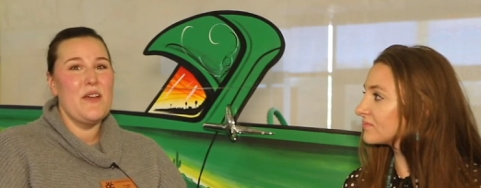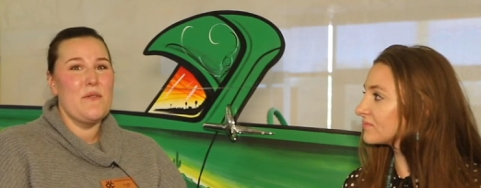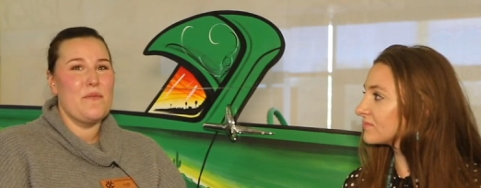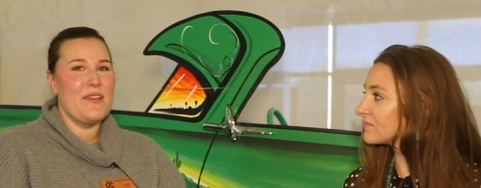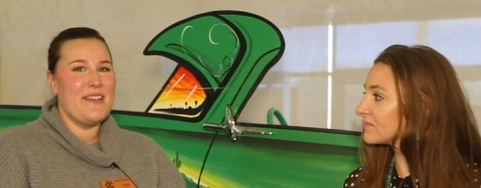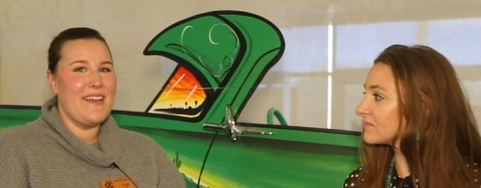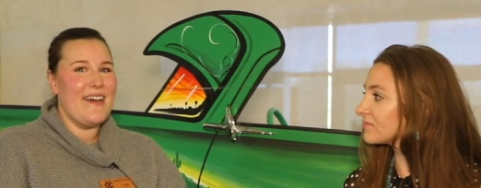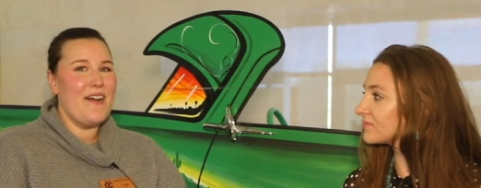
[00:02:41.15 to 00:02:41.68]

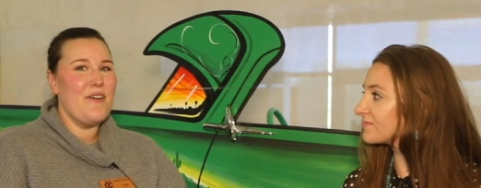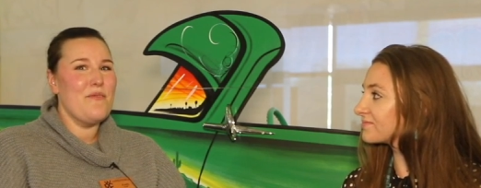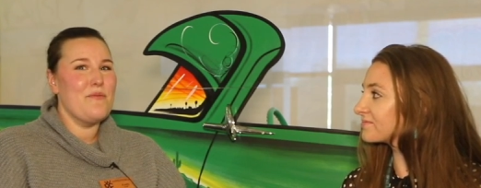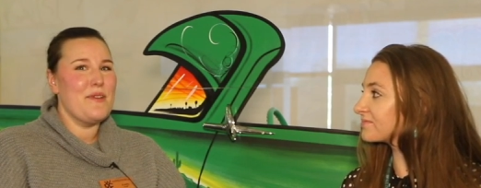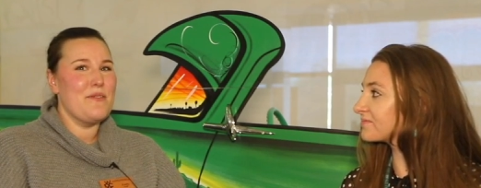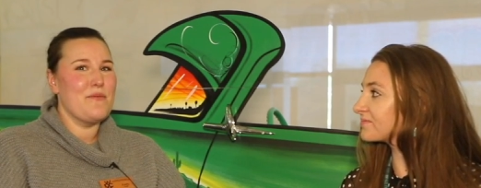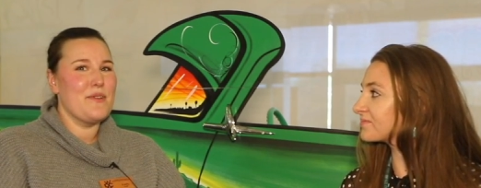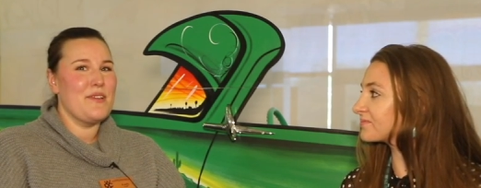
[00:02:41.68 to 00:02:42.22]
Speaker 1: but now
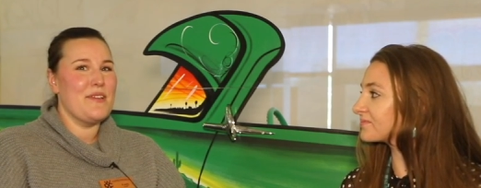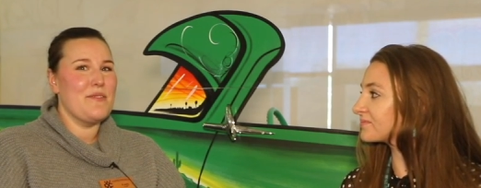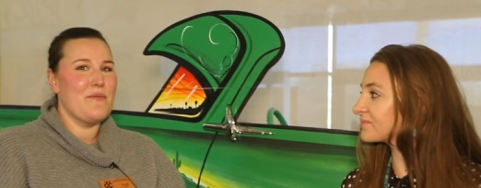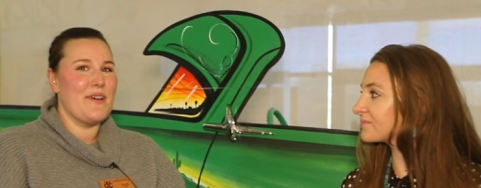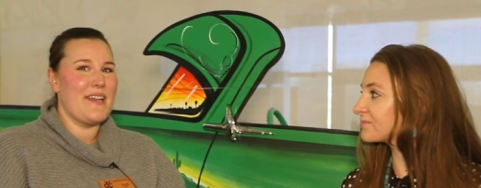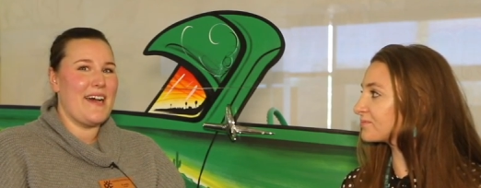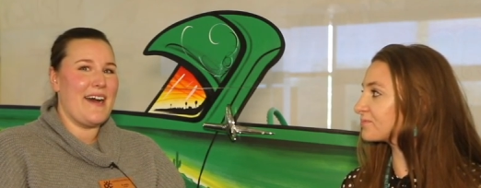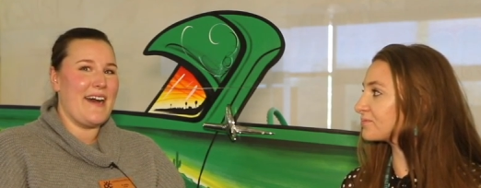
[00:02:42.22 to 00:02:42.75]
we really
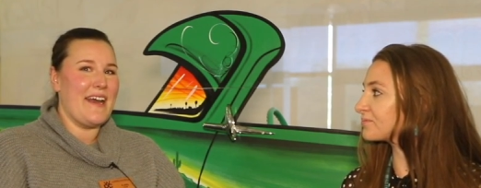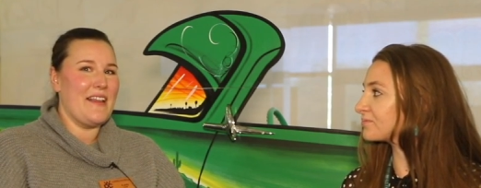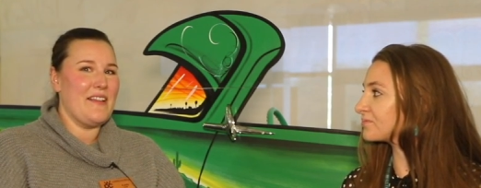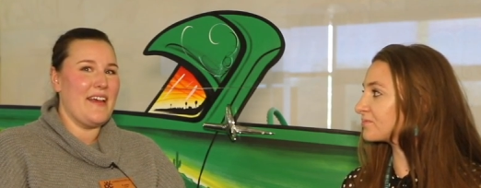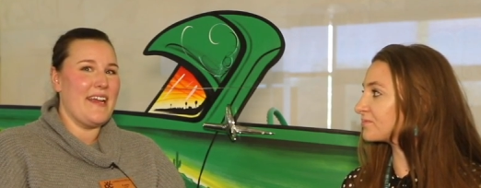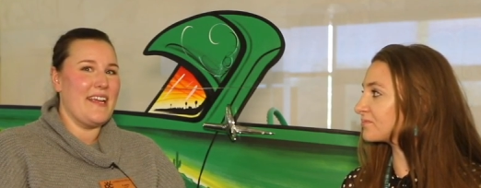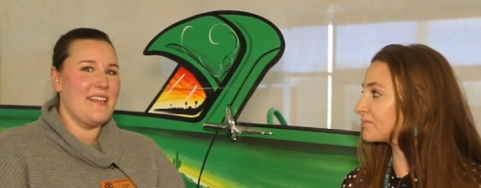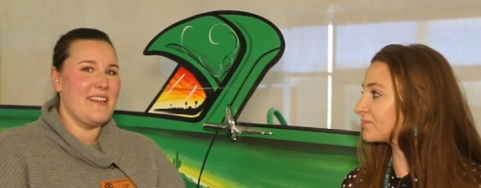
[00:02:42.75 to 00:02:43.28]
want to
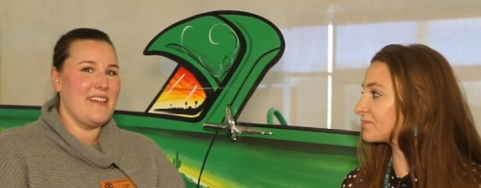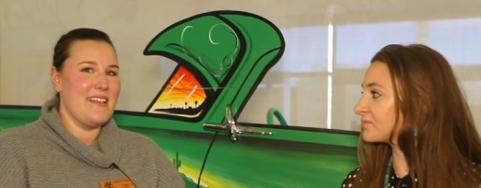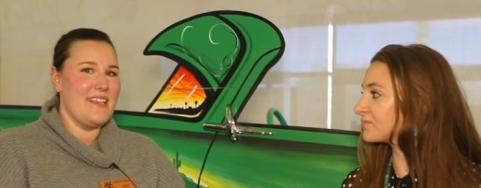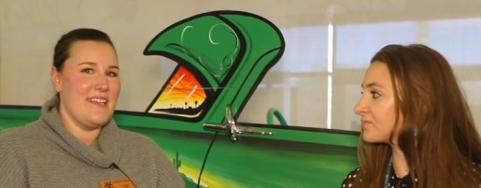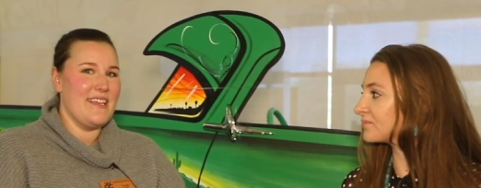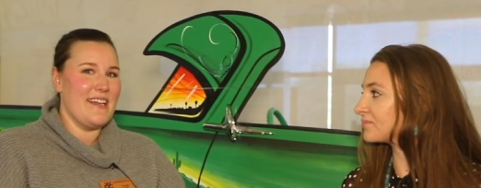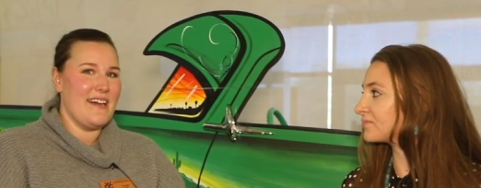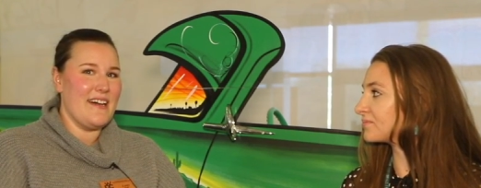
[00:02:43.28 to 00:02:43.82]
highlight
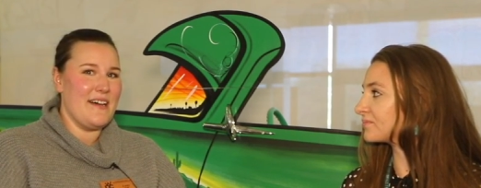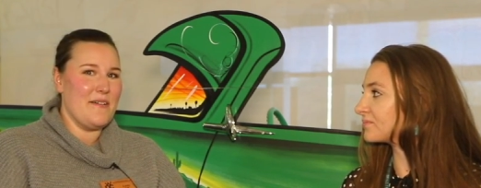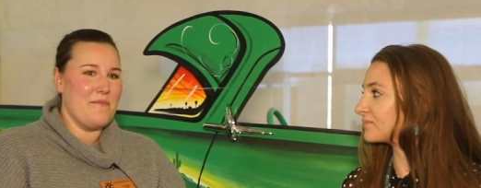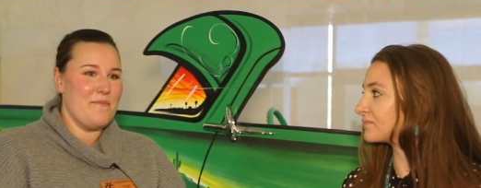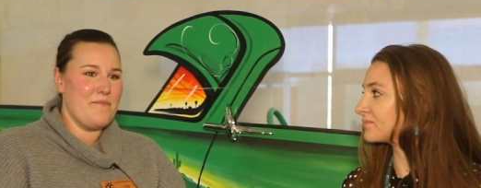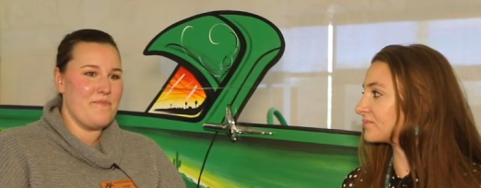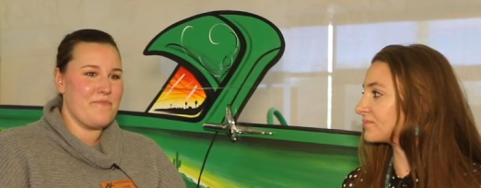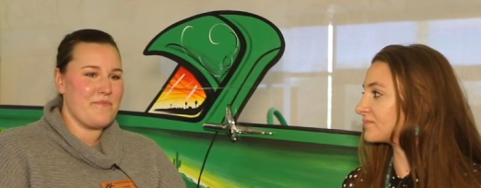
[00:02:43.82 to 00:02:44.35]
the,
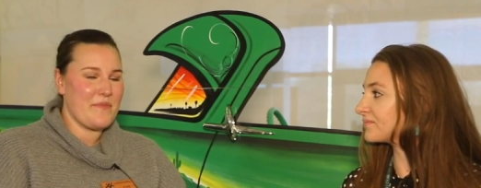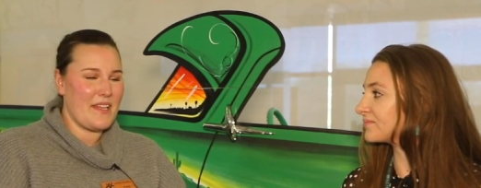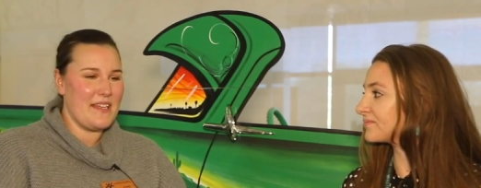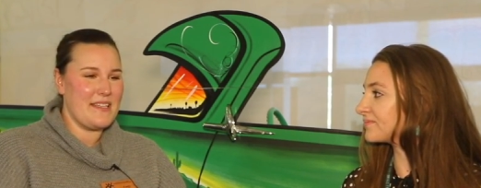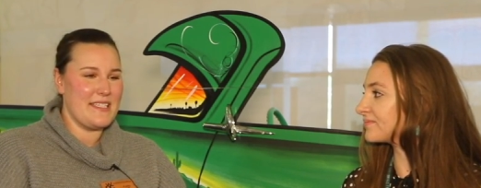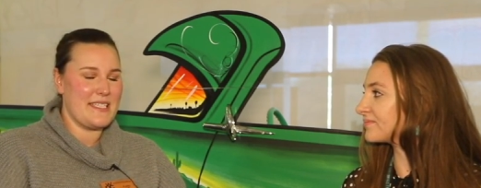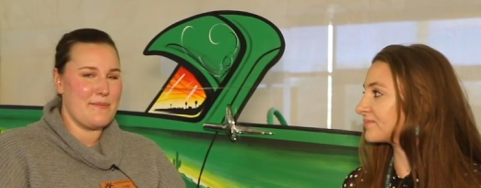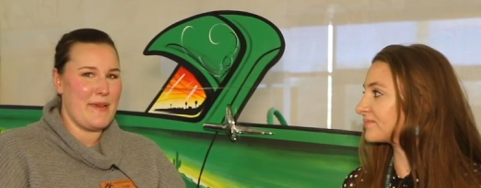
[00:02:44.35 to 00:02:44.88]
um,
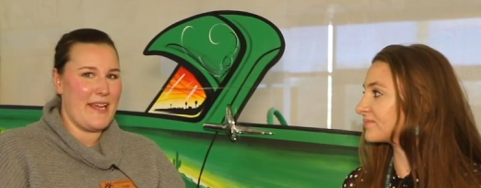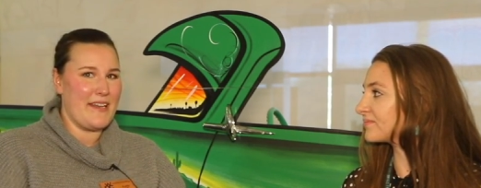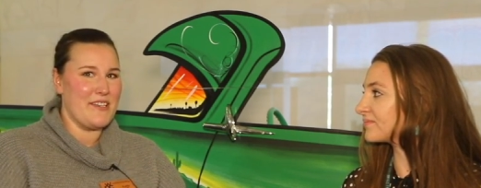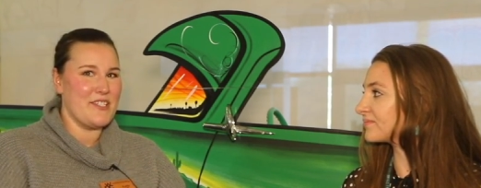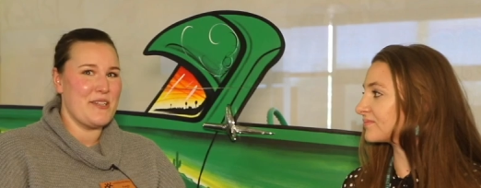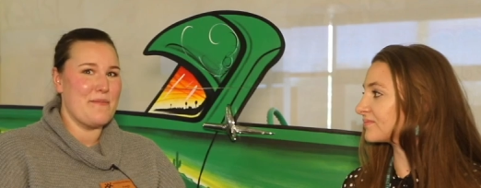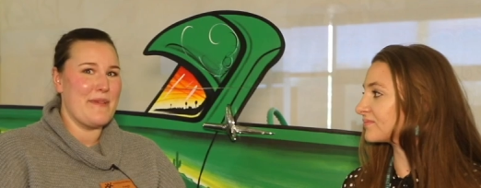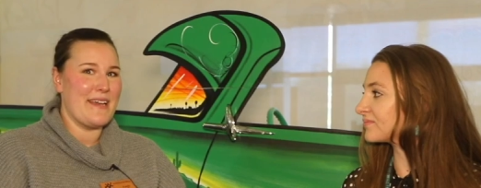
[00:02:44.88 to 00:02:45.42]
the Spanish and